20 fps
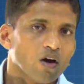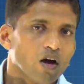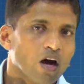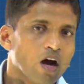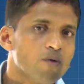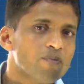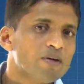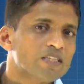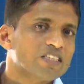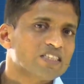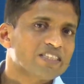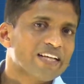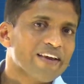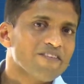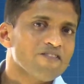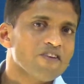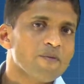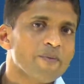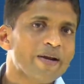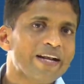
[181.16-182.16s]
how much
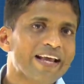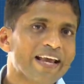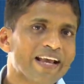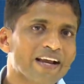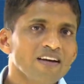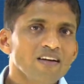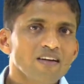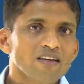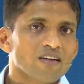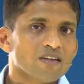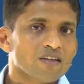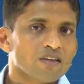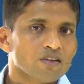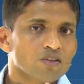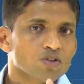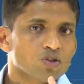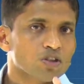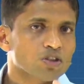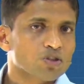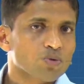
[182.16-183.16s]
time will be taken?
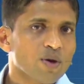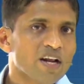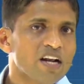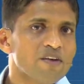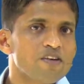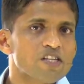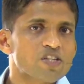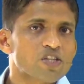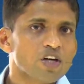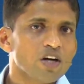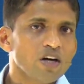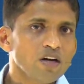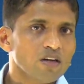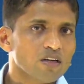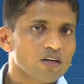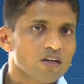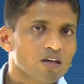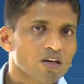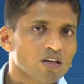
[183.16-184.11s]
So 12 is your,